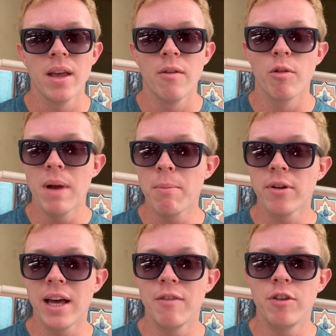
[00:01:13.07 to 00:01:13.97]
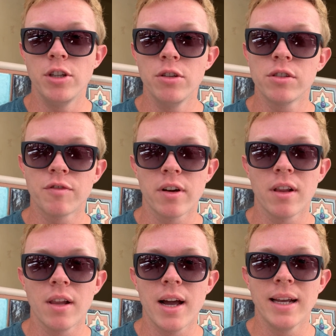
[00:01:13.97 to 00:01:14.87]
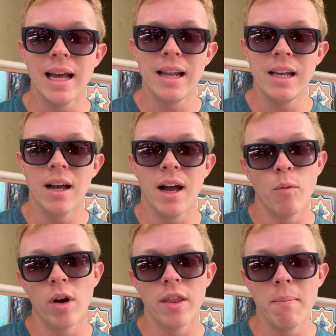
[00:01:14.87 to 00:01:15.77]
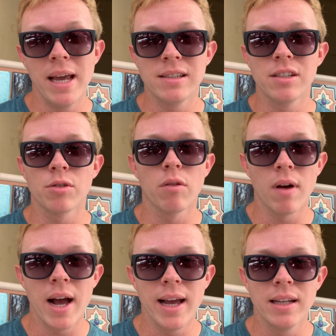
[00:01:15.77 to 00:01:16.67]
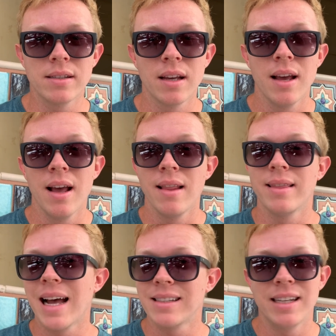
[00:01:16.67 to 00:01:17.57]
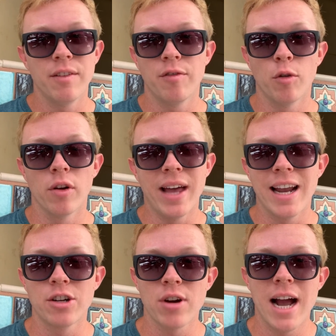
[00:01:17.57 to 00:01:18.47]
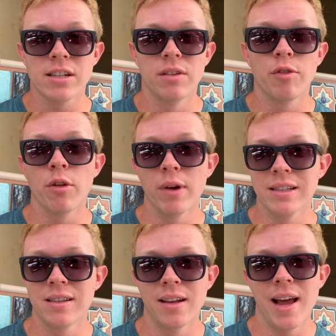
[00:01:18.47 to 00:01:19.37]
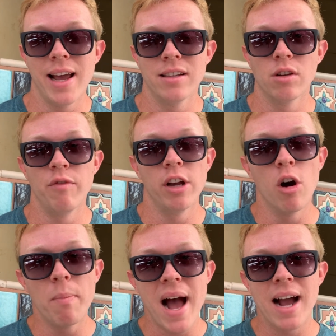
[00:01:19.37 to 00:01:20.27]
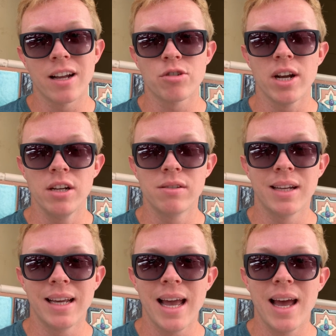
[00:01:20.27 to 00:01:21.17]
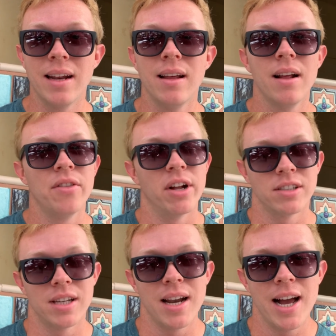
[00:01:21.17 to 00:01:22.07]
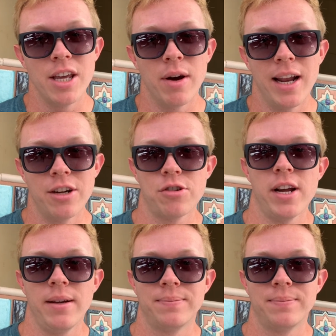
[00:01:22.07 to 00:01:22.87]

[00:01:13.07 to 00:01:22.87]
remember that if you use the front of the line at one of the mazes or rides, that's it for that attraction for the rest of the night. So if you go back and try to use it again, they'll deny you at entry.